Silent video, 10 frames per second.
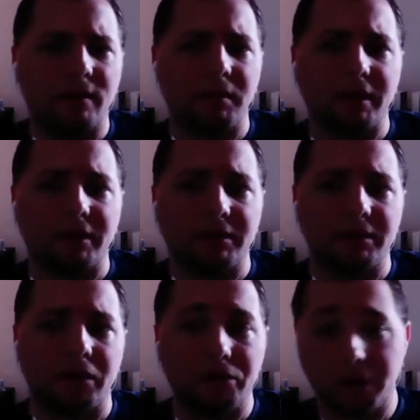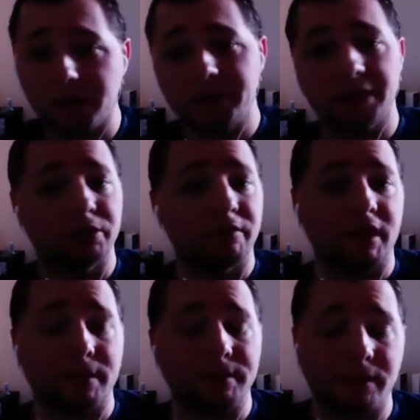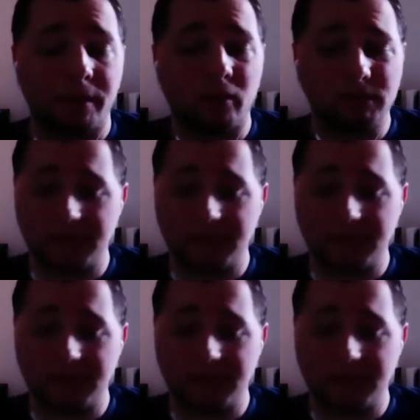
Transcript: I'm like, "Okay." I was like, "Do you have a laptop at home?"